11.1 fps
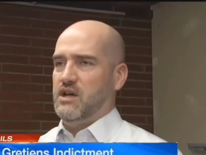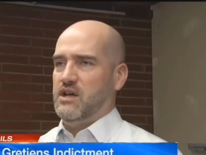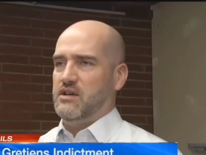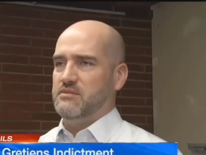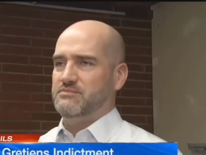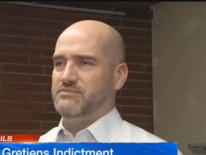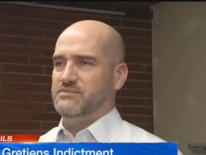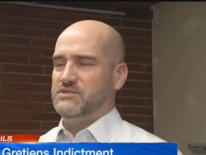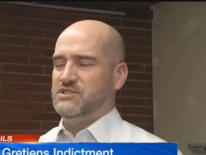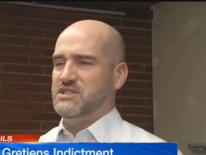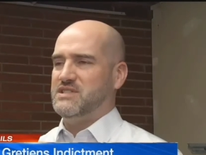um,
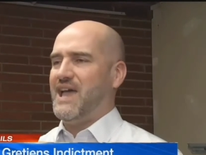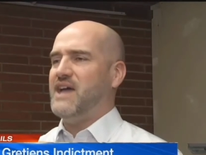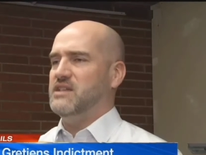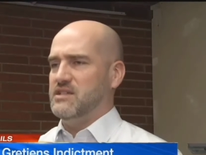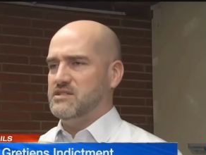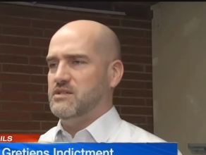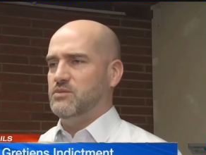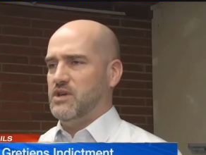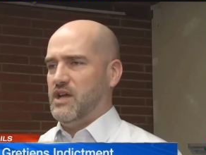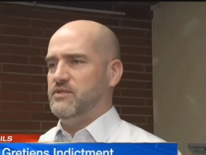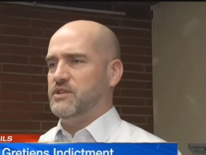just sadness
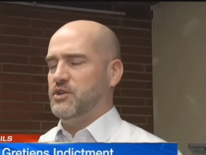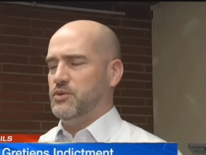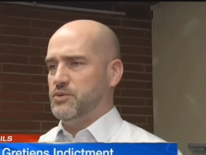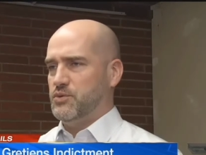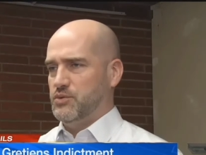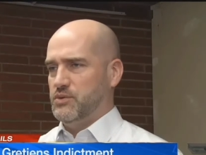that we're having to go